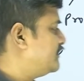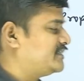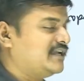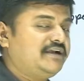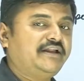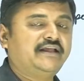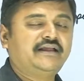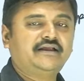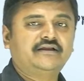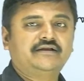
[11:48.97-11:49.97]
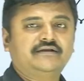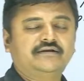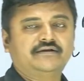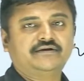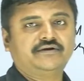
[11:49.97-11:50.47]
Sunday
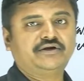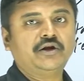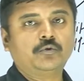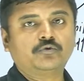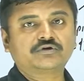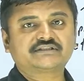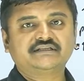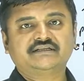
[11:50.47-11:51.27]
denotes